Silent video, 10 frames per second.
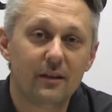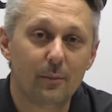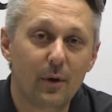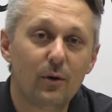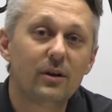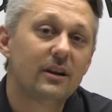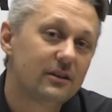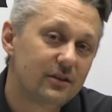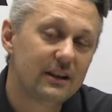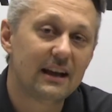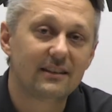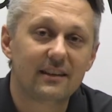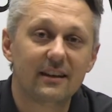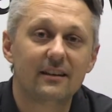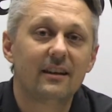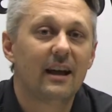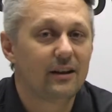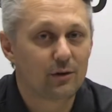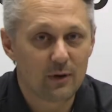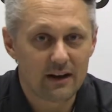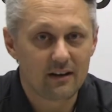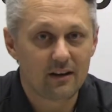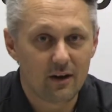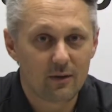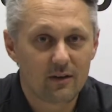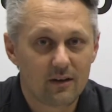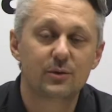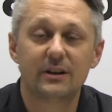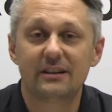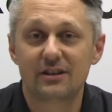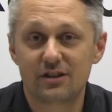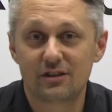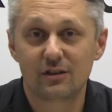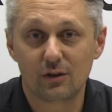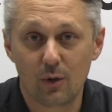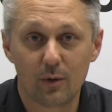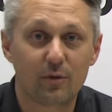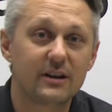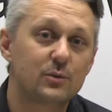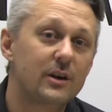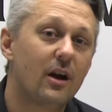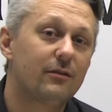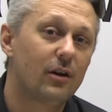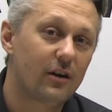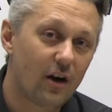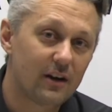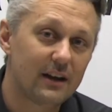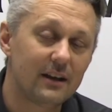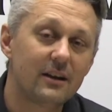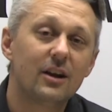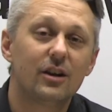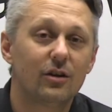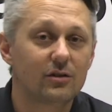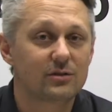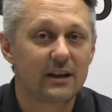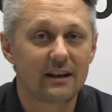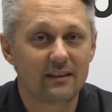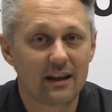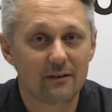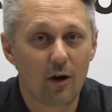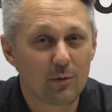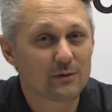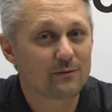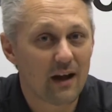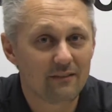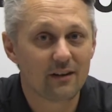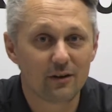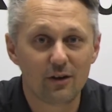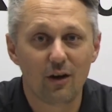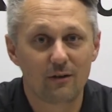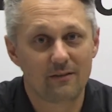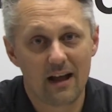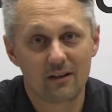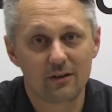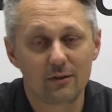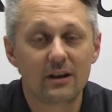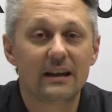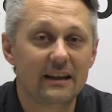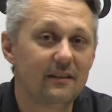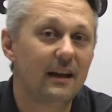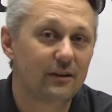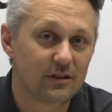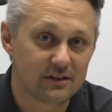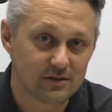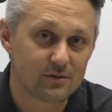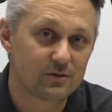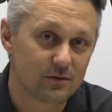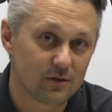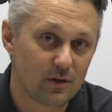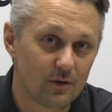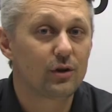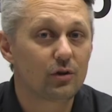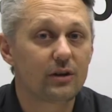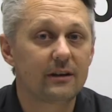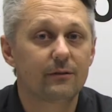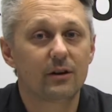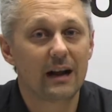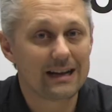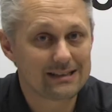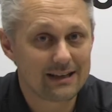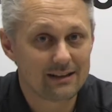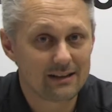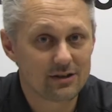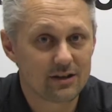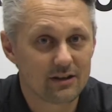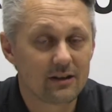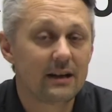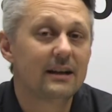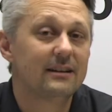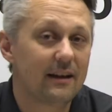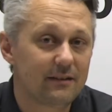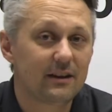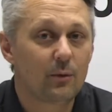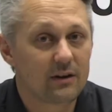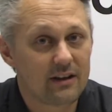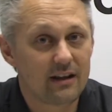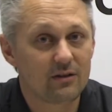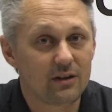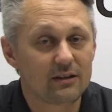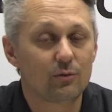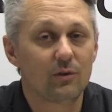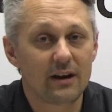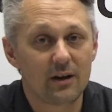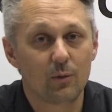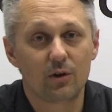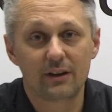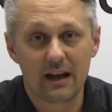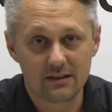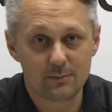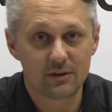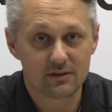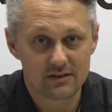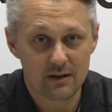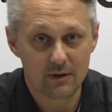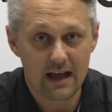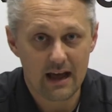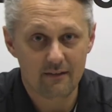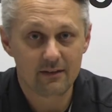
the boat to the ice kit and you're ready to go. So in addition to the lower price we offer on our kit, you're also getting that almost $500 value in that transducer alone. If you're looking for an ice kit this year, definitely want to take a look at the Radio World ice bundles that we have.